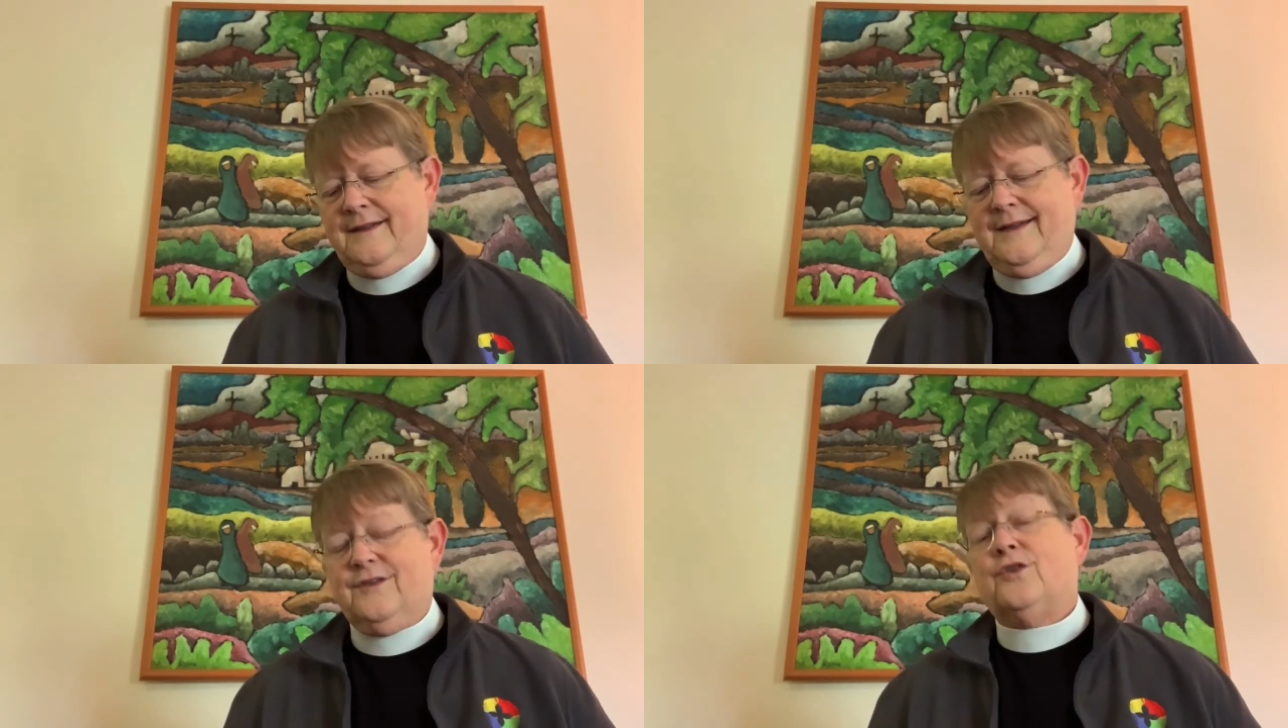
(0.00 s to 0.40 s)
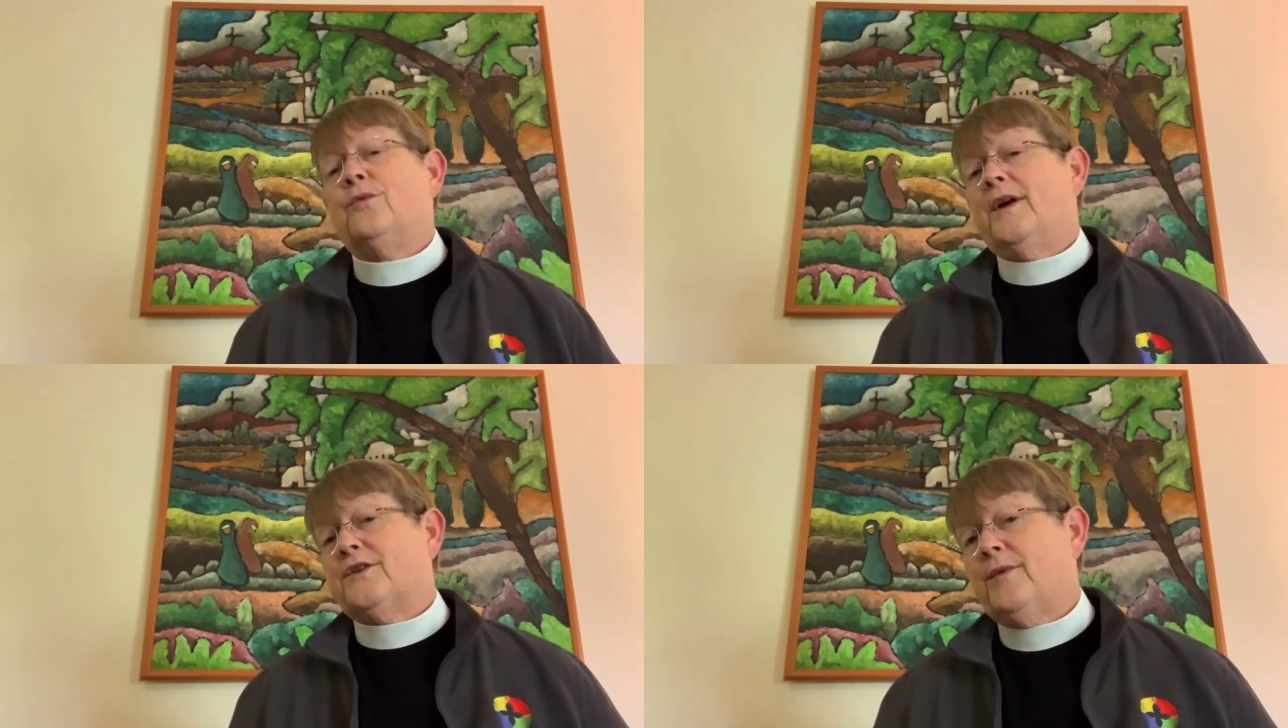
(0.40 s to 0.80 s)
into
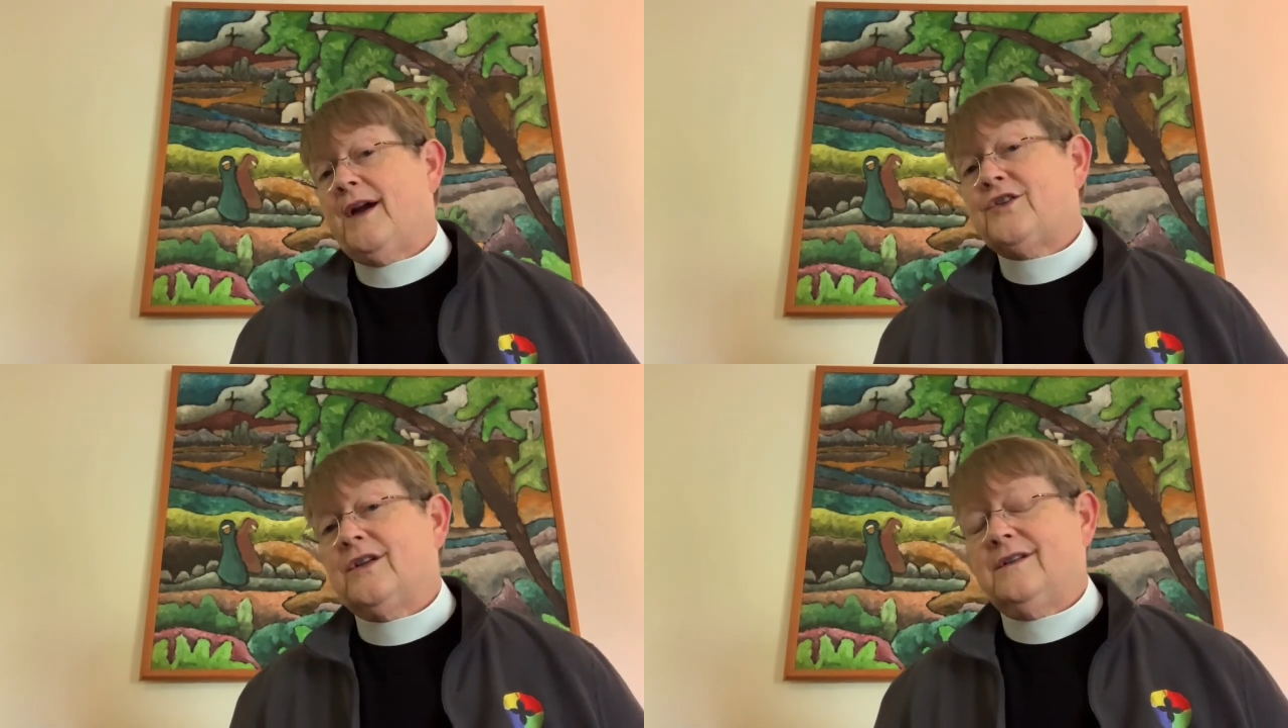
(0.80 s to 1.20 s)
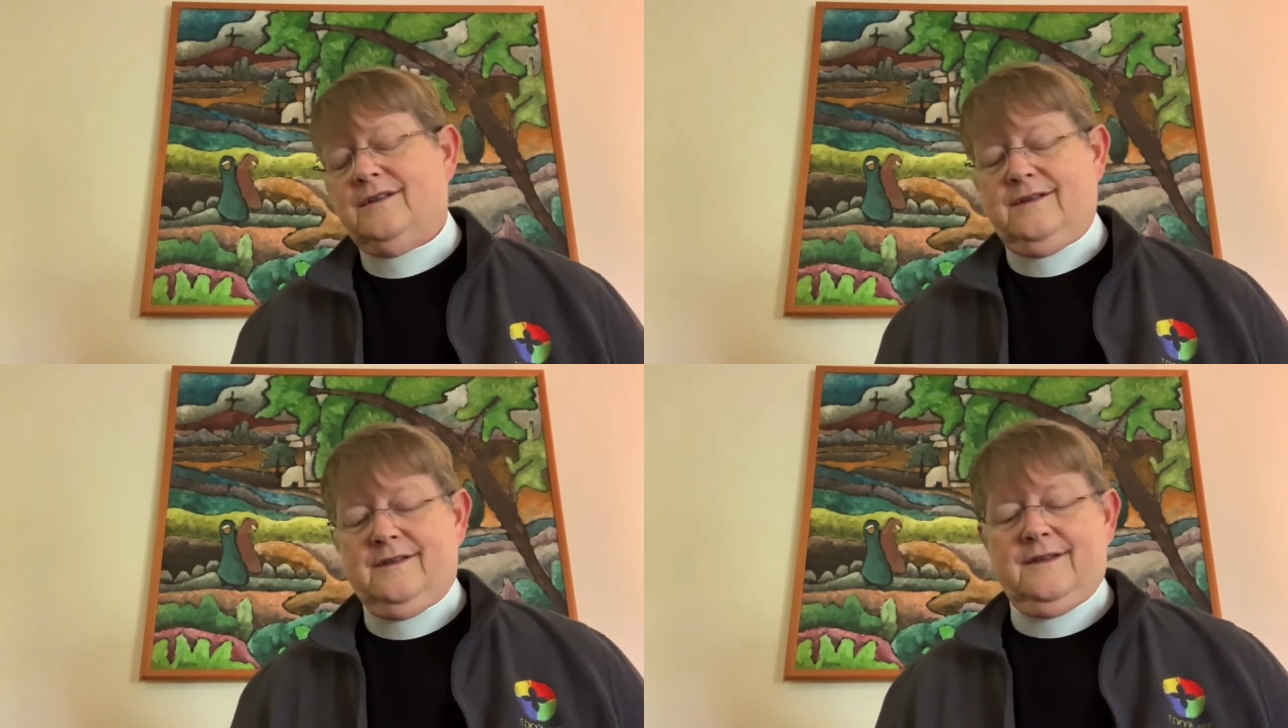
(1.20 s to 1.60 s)
resurrection,
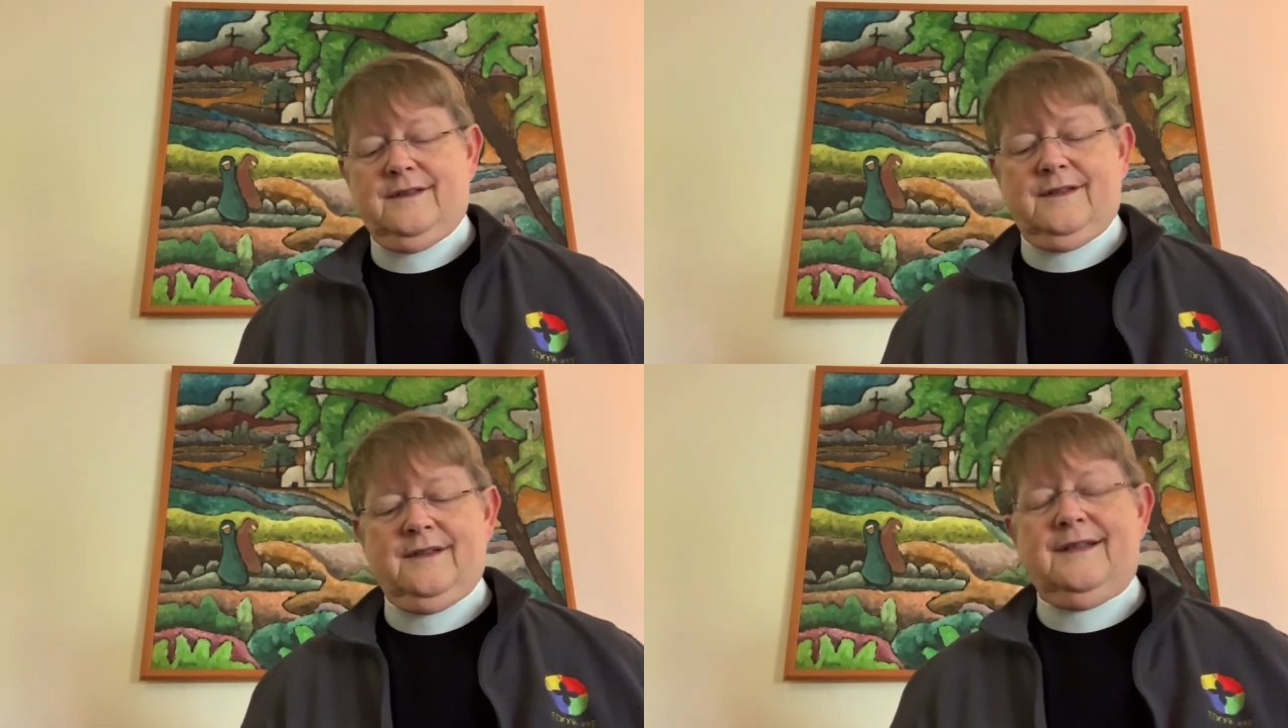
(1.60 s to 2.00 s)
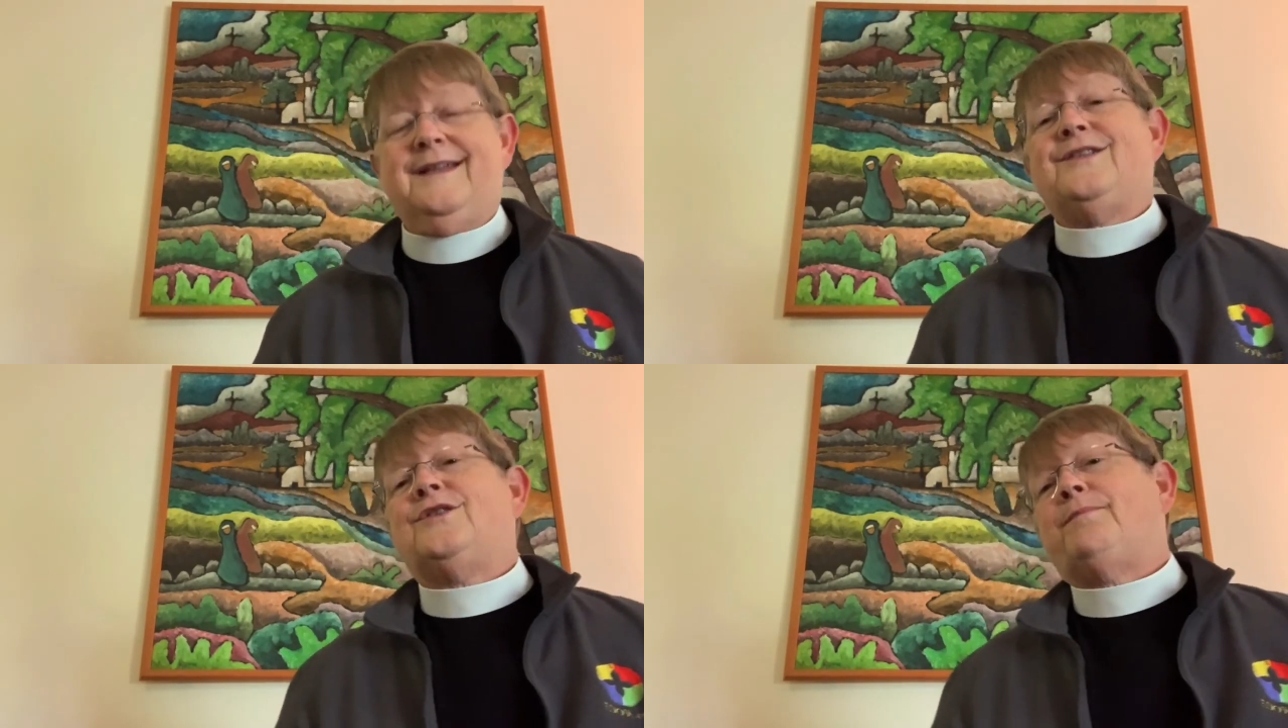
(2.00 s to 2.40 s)

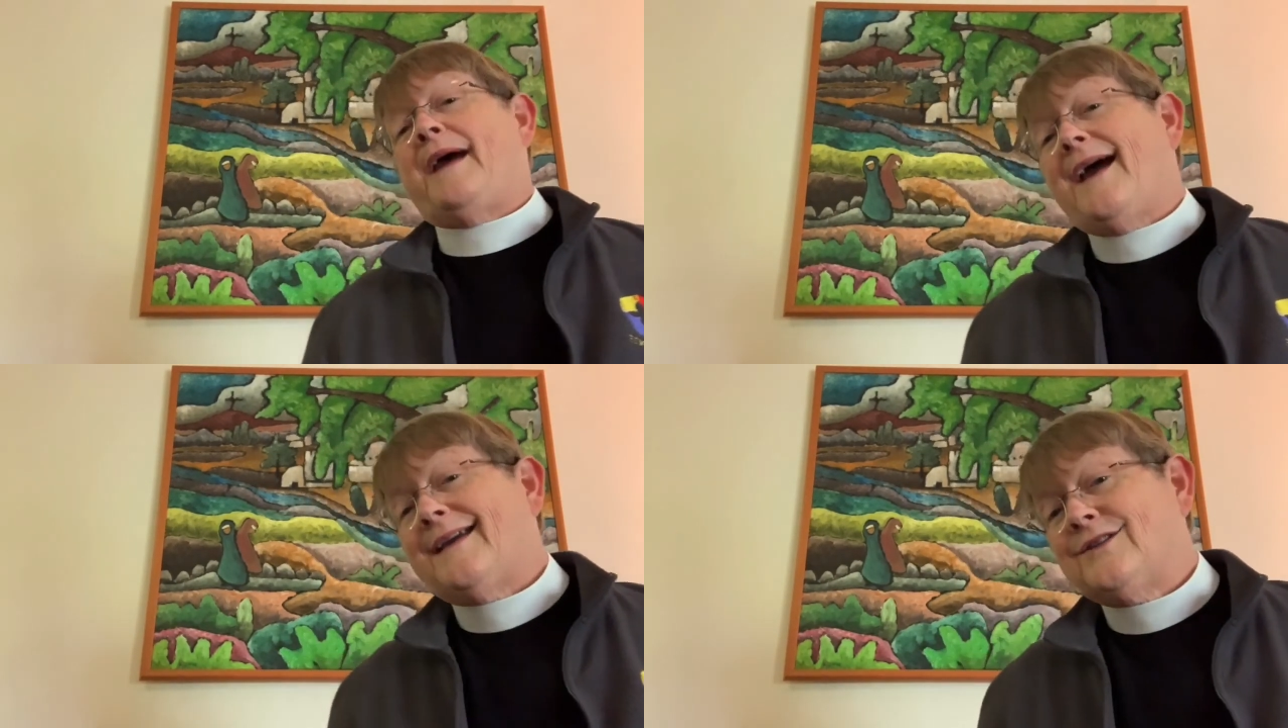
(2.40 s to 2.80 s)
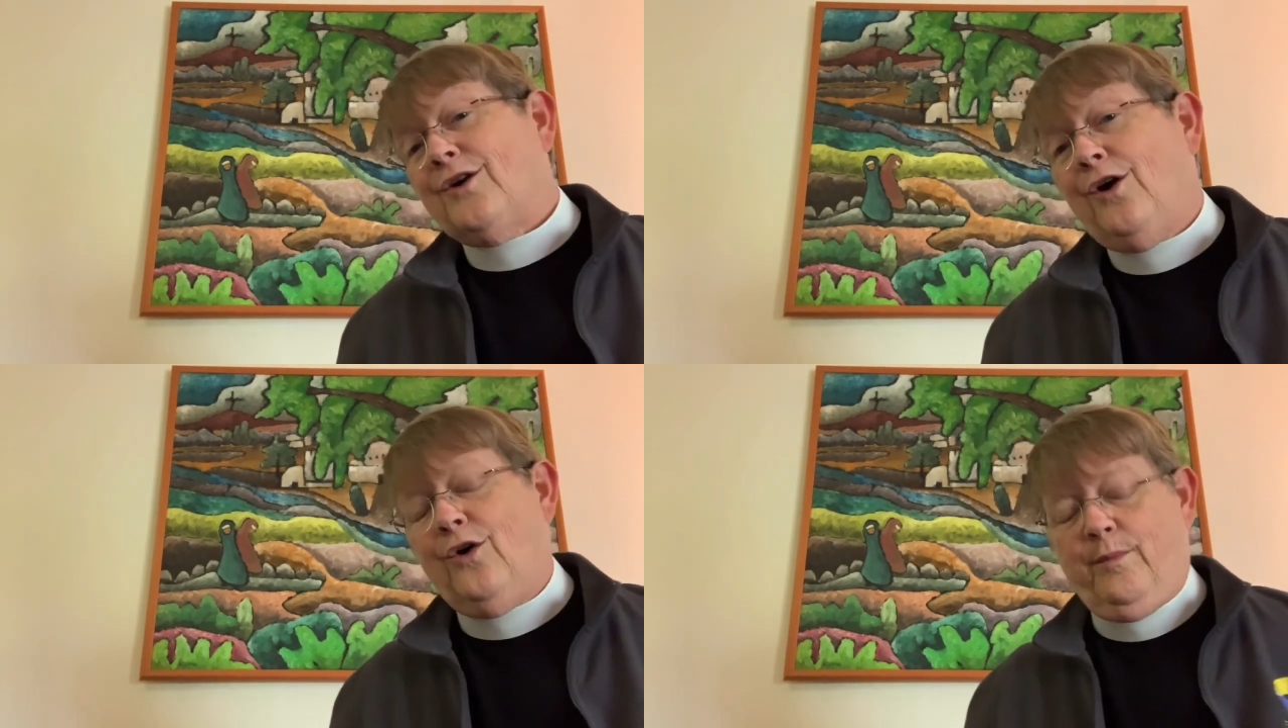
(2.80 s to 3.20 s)
into back to
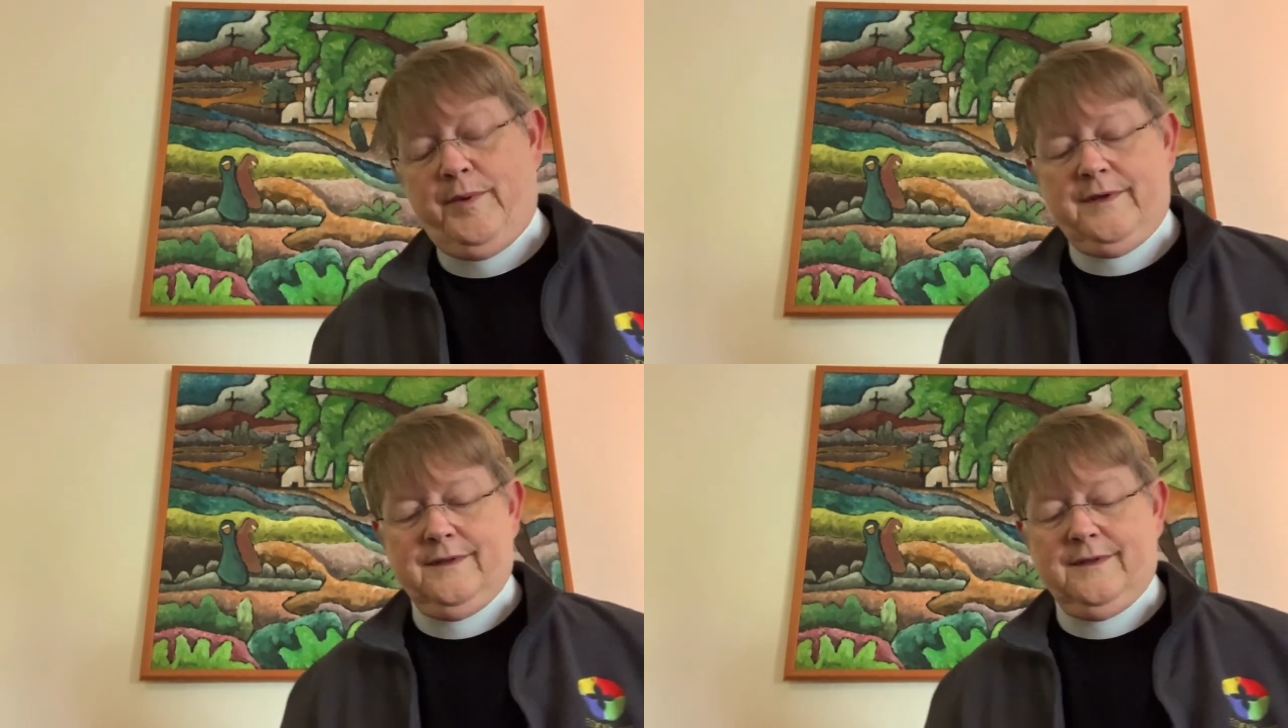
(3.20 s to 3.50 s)
hope.